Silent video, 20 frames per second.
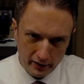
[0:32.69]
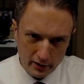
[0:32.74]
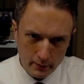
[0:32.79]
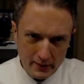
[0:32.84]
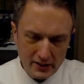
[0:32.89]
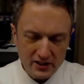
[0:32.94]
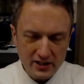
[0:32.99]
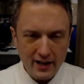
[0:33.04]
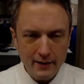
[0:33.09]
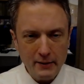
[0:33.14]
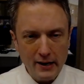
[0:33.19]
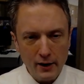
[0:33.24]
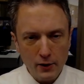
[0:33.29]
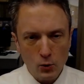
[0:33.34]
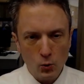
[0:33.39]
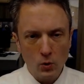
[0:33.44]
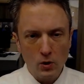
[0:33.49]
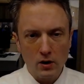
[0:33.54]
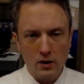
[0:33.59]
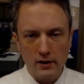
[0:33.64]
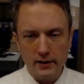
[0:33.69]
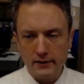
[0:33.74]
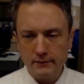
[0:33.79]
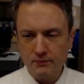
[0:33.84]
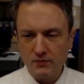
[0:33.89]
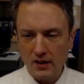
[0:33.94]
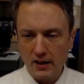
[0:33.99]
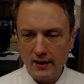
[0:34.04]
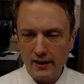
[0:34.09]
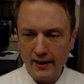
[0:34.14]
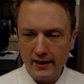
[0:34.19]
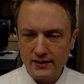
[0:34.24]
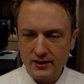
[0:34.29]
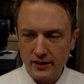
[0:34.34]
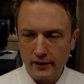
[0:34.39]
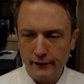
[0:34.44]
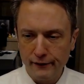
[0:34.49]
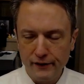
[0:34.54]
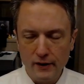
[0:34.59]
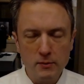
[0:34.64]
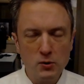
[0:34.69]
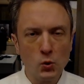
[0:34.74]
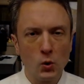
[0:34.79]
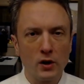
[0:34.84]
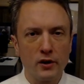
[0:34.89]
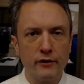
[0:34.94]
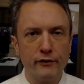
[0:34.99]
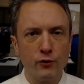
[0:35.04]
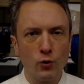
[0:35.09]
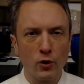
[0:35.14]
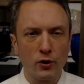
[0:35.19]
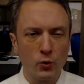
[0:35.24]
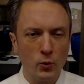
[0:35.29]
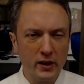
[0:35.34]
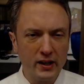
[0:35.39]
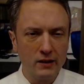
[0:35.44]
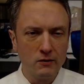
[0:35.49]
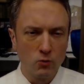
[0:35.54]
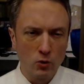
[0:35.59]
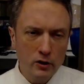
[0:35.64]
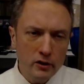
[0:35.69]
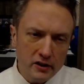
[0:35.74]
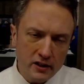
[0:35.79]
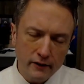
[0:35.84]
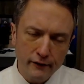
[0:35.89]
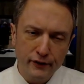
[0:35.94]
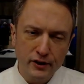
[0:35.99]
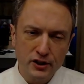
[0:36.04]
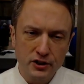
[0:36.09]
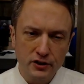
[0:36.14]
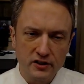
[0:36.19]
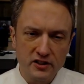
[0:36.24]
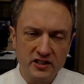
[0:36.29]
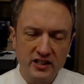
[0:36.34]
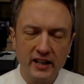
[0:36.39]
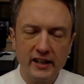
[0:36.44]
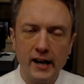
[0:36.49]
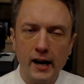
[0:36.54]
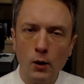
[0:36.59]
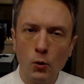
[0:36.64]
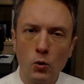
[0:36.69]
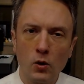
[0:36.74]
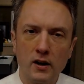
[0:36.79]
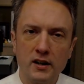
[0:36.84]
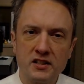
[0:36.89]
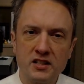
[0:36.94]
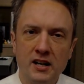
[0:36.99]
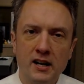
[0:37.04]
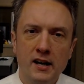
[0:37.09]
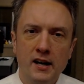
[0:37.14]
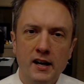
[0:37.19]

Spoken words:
In the meantime, now that we're at February the 4th, we can really officially say now we're at